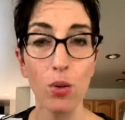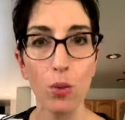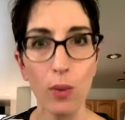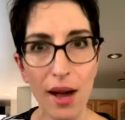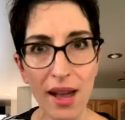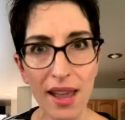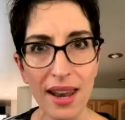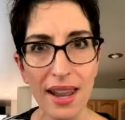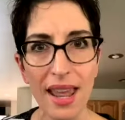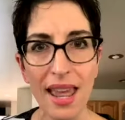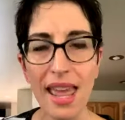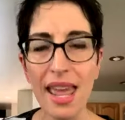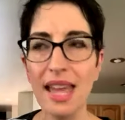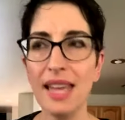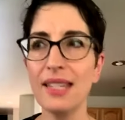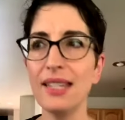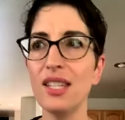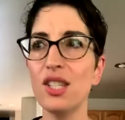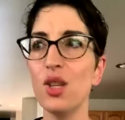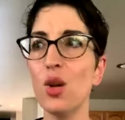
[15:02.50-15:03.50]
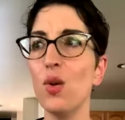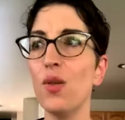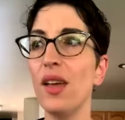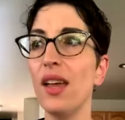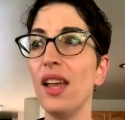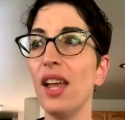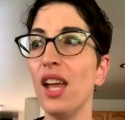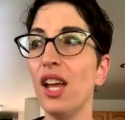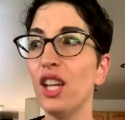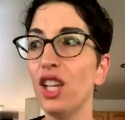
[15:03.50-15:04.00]
what? Is it so
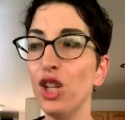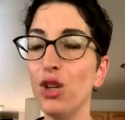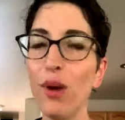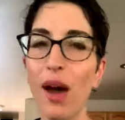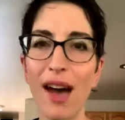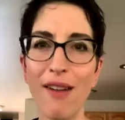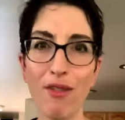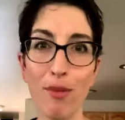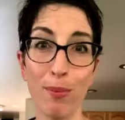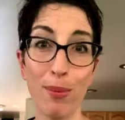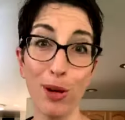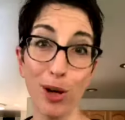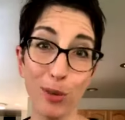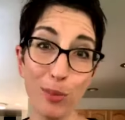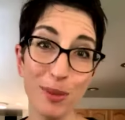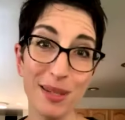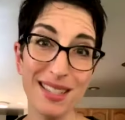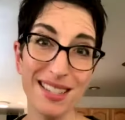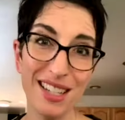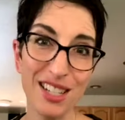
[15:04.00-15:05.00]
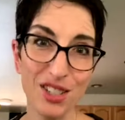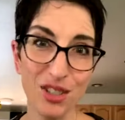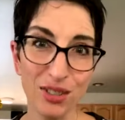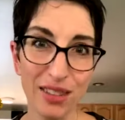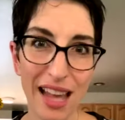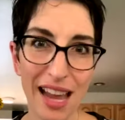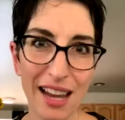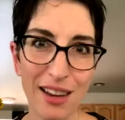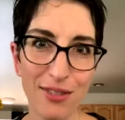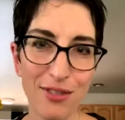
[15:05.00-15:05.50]
that you have a purpose in your
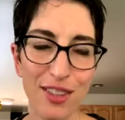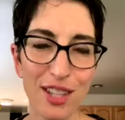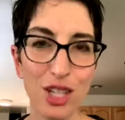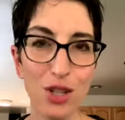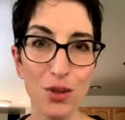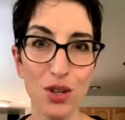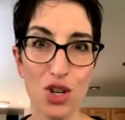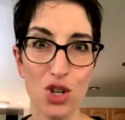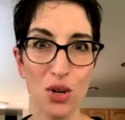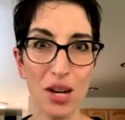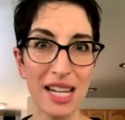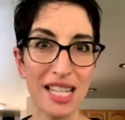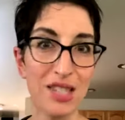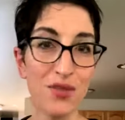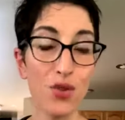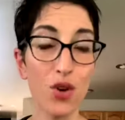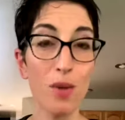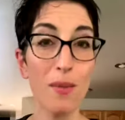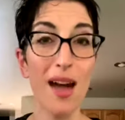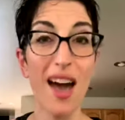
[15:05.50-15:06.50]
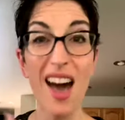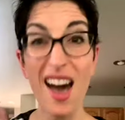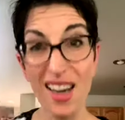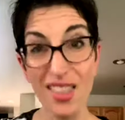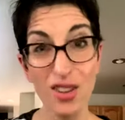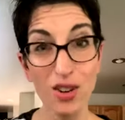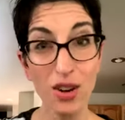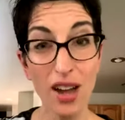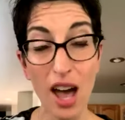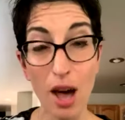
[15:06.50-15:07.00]
life that you can transform
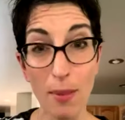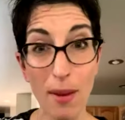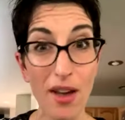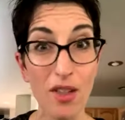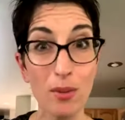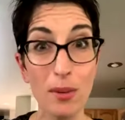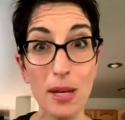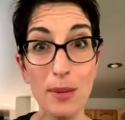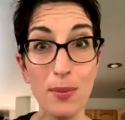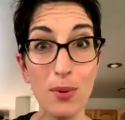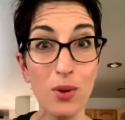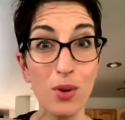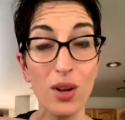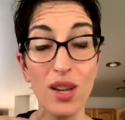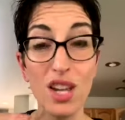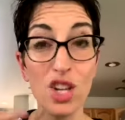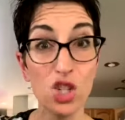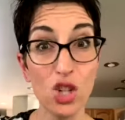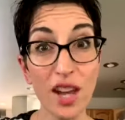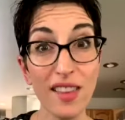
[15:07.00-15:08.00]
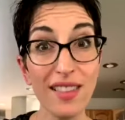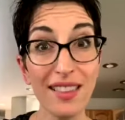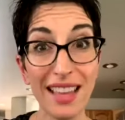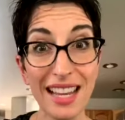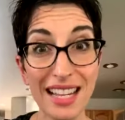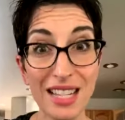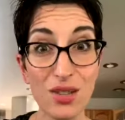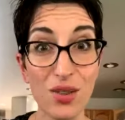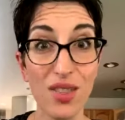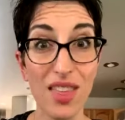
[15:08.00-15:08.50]
other, help other people, shine the
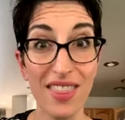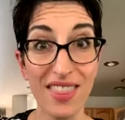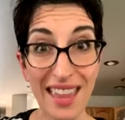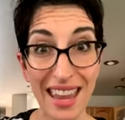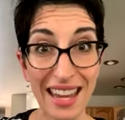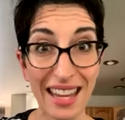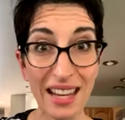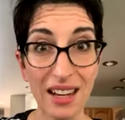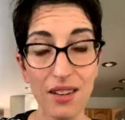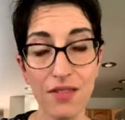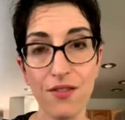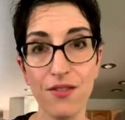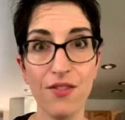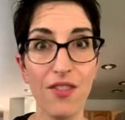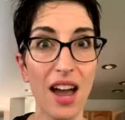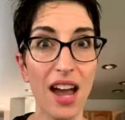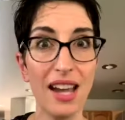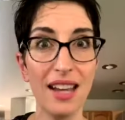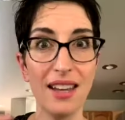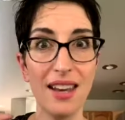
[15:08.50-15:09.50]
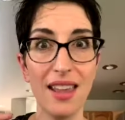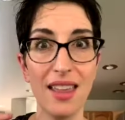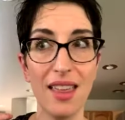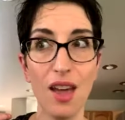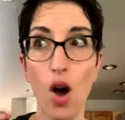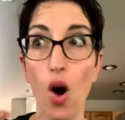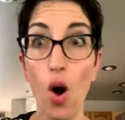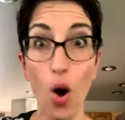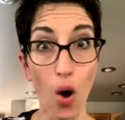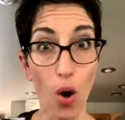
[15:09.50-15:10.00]
light so that they can find
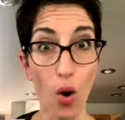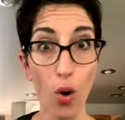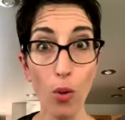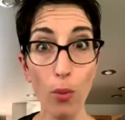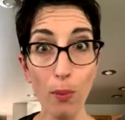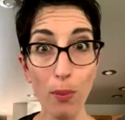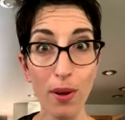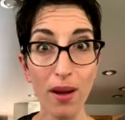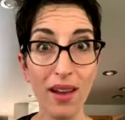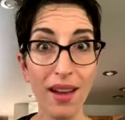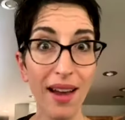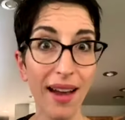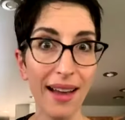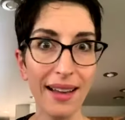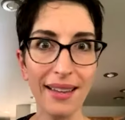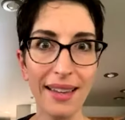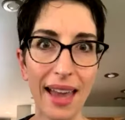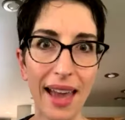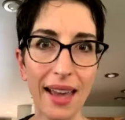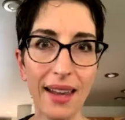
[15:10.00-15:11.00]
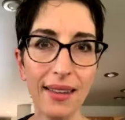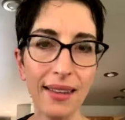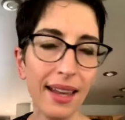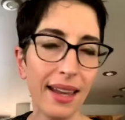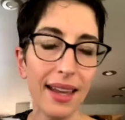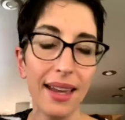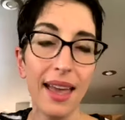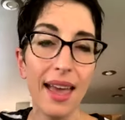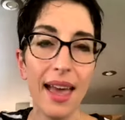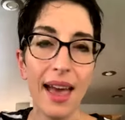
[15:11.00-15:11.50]
hope again?
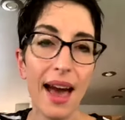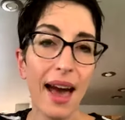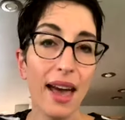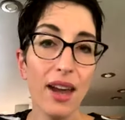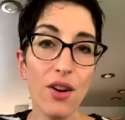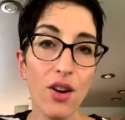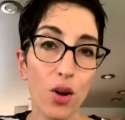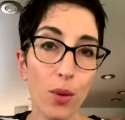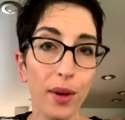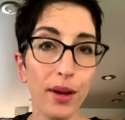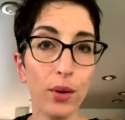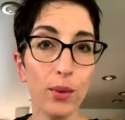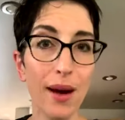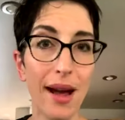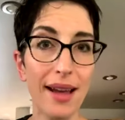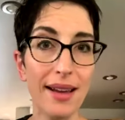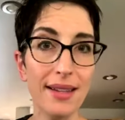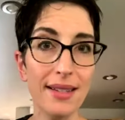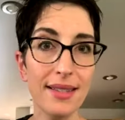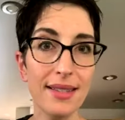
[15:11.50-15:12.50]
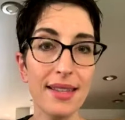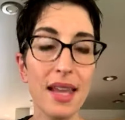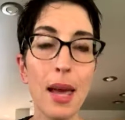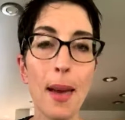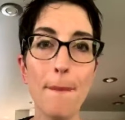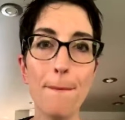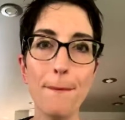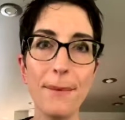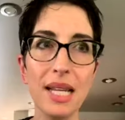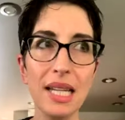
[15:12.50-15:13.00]
Like, I don't know what your why is,
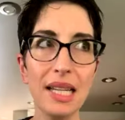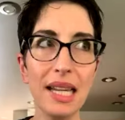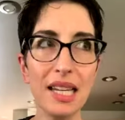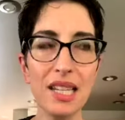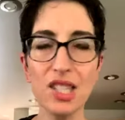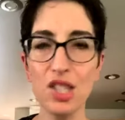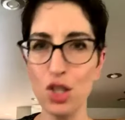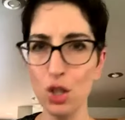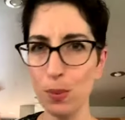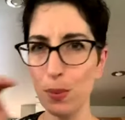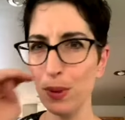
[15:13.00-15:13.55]
but get